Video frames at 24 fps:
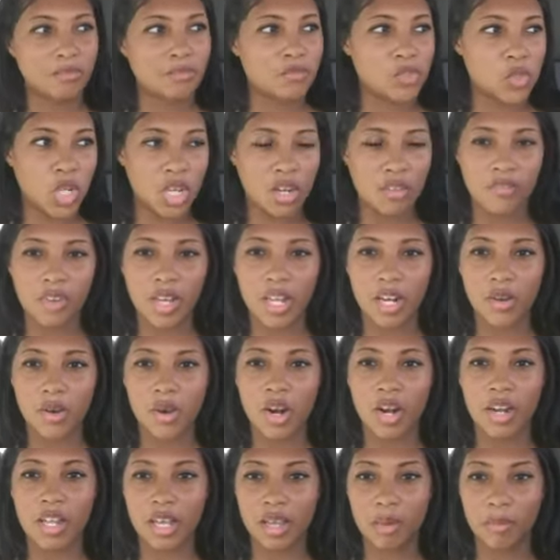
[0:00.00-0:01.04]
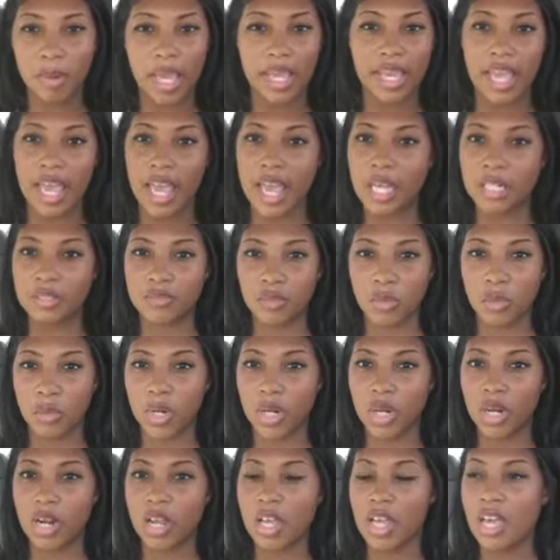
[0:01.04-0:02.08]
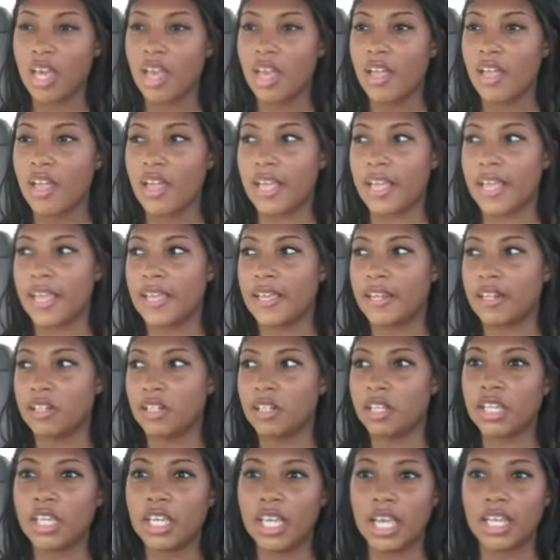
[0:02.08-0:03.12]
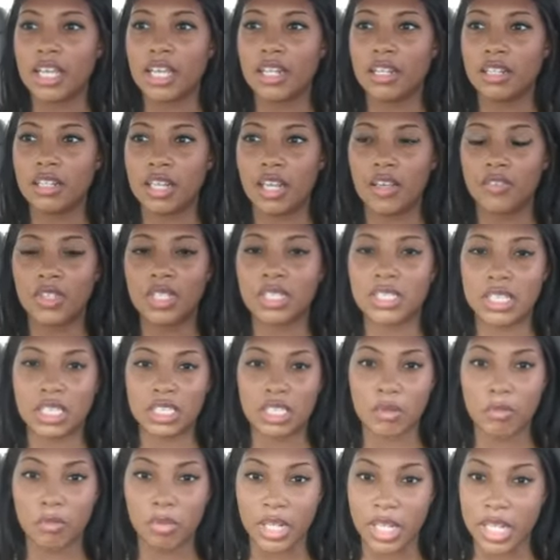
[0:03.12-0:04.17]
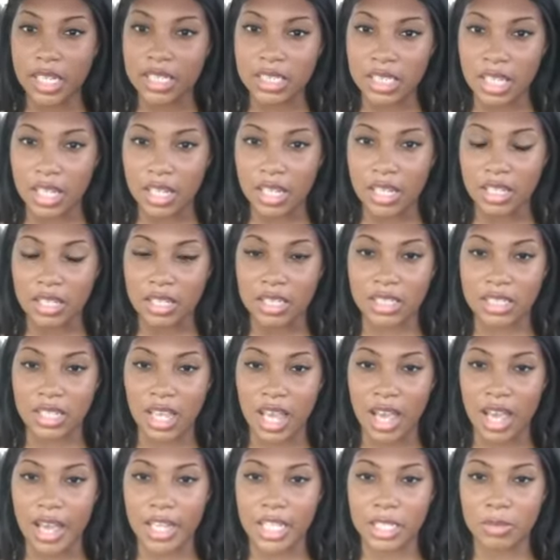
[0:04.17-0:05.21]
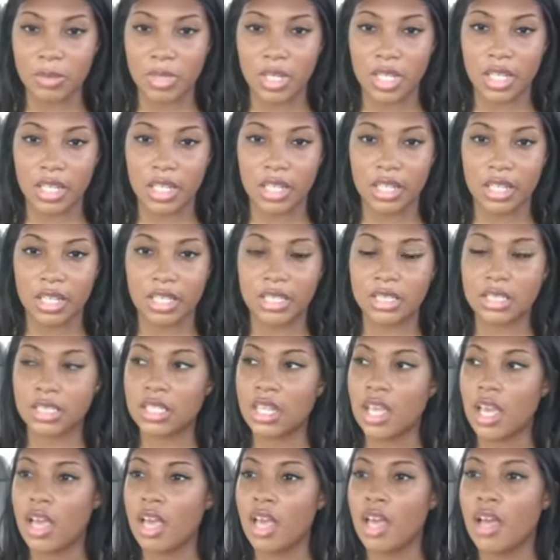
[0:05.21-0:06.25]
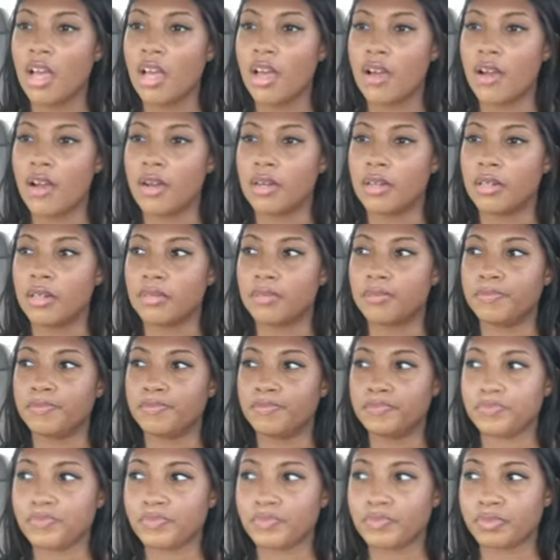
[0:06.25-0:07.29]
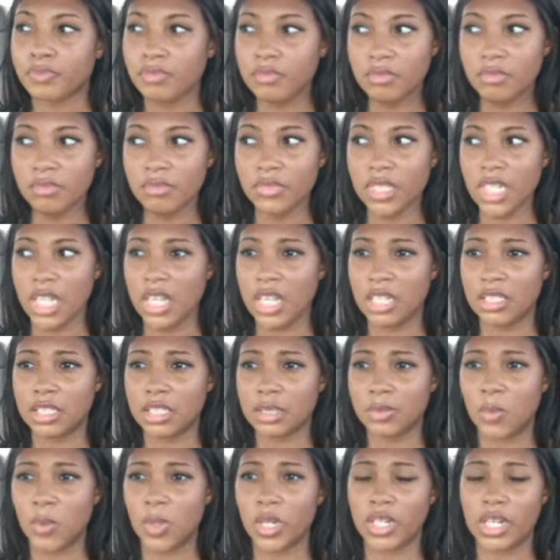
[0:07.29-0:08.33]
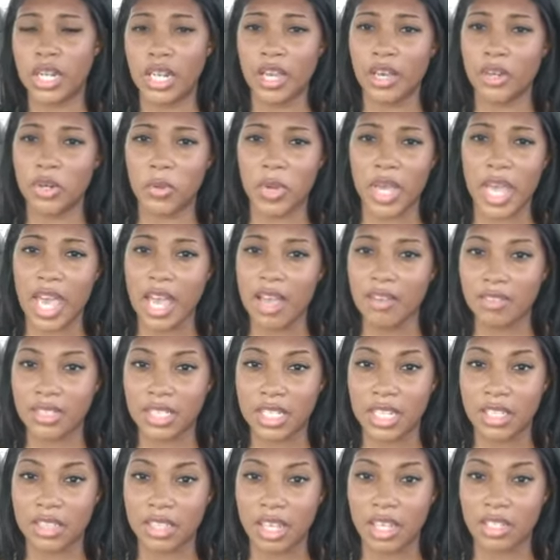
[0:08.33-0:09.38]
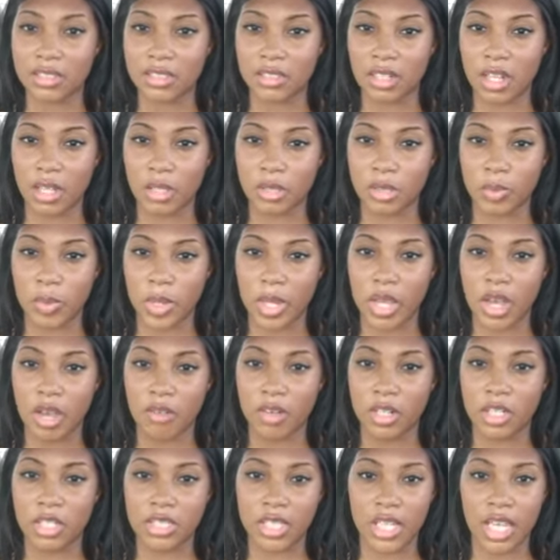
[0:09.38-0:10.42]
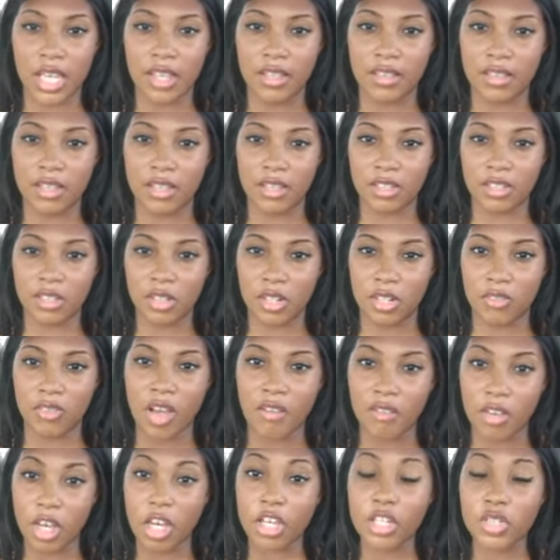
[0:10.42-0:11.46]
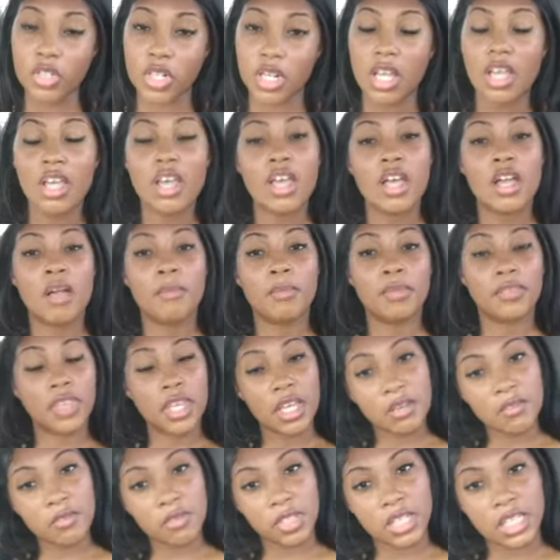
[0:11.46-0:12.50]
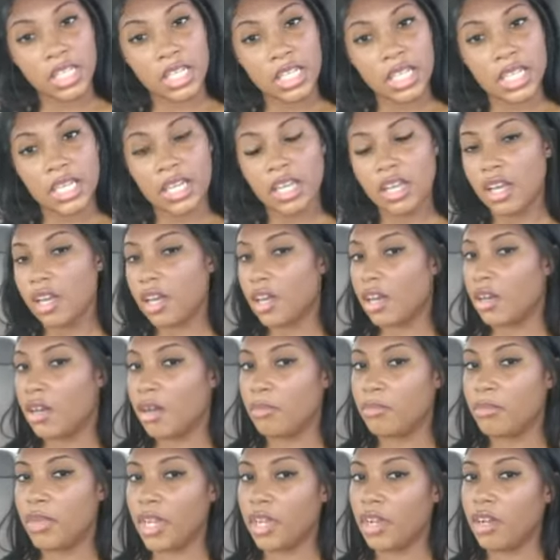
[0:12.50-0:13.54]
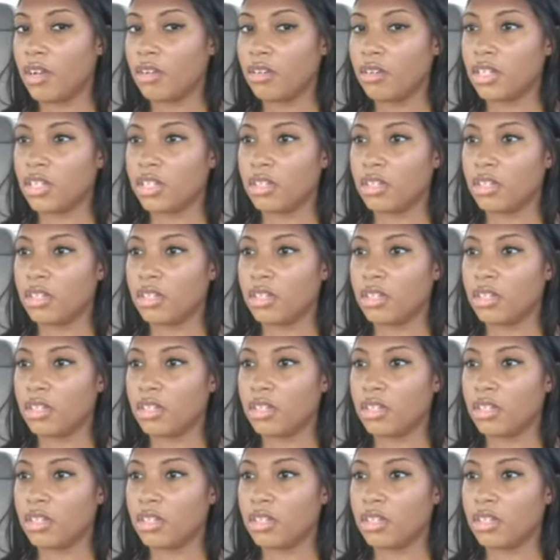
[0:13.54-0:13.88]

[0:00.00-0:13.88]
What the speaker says: try to find a car that I can pay cash for, and look at this as a blessing in disguise, because at this point now, I don't have $10,000 to pay off. I just had the $3,500. But thankfully, now